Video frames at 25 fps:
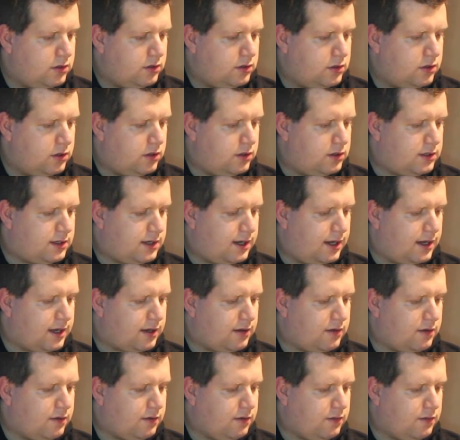So it's
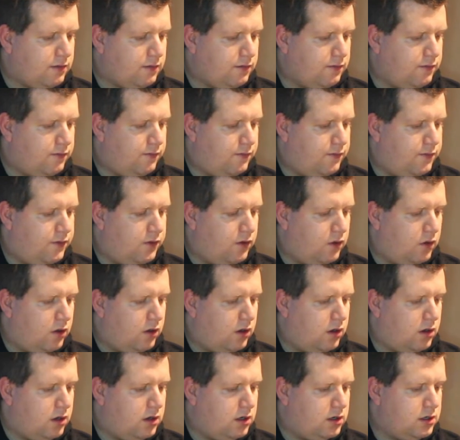like
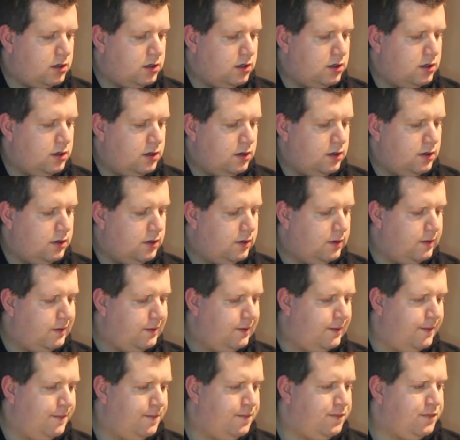four
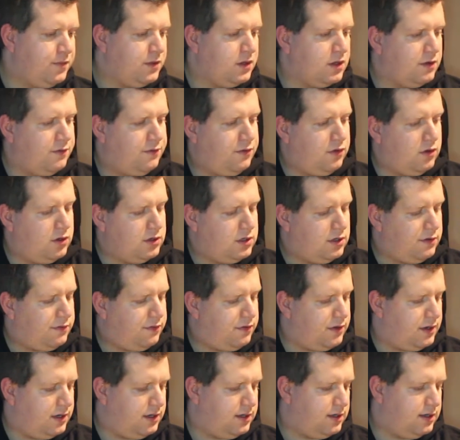
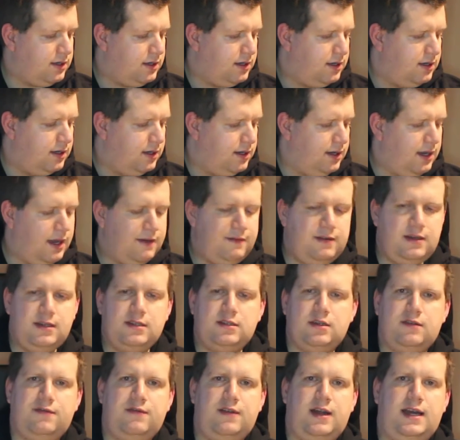different
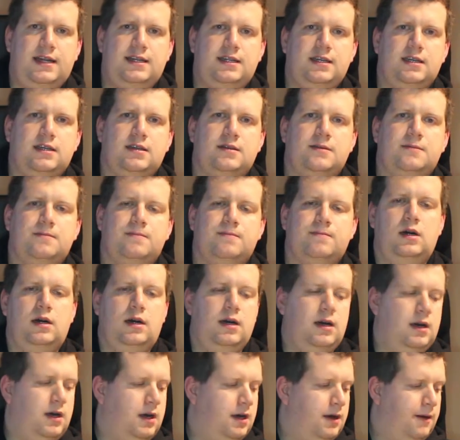levels of lighting.
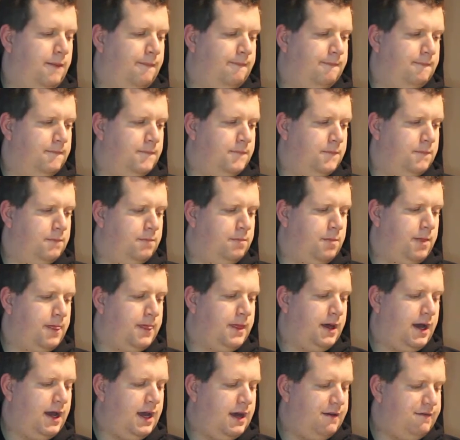I
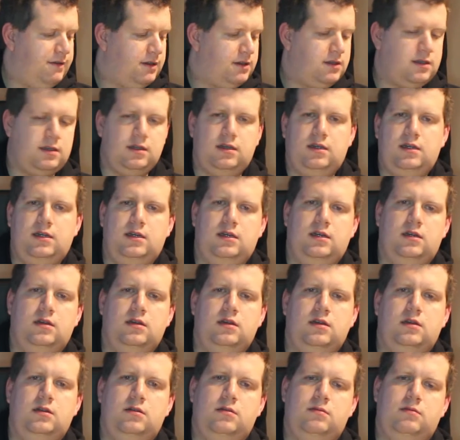have it
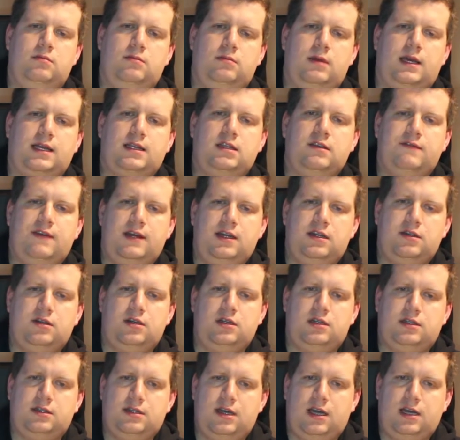activated
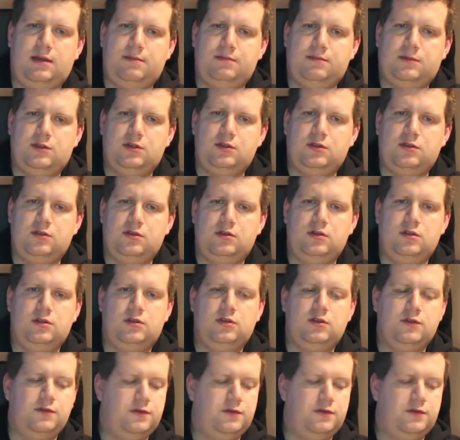all the time to